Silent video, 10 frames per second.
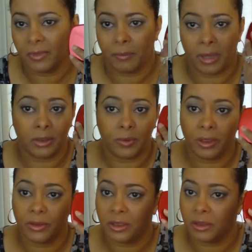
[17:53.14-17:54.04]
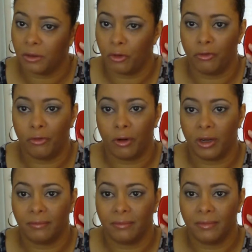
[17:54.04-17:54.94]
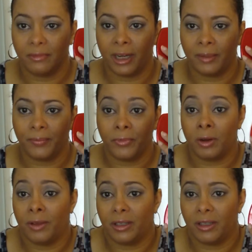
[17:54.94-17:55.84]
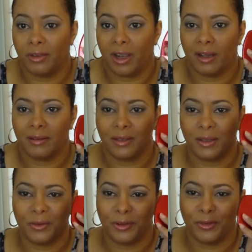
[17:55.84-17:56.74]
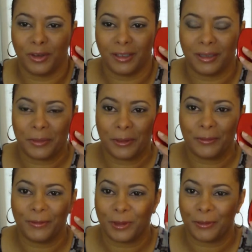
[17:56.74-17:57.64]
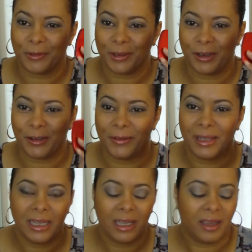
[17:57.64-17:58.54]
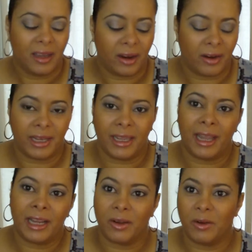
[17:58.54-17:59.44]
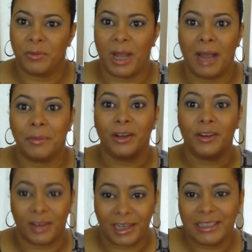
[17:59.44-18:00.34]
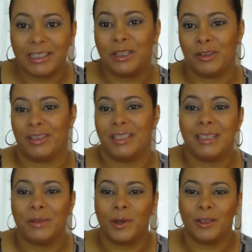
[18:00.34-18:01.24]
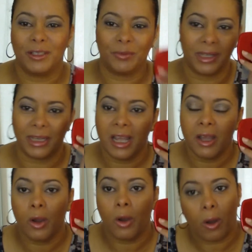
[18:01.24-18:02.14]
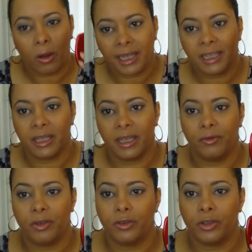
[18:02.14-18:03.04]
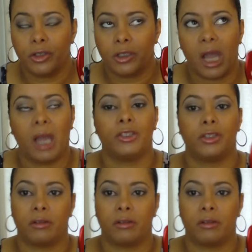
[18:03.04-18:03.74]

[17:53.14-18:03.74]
might as well just go for it, right? You don't have to leave your house. You can wait for it to come on, come to you. All right, yeah, I know I'm a crazy QVC person, but only because they give you such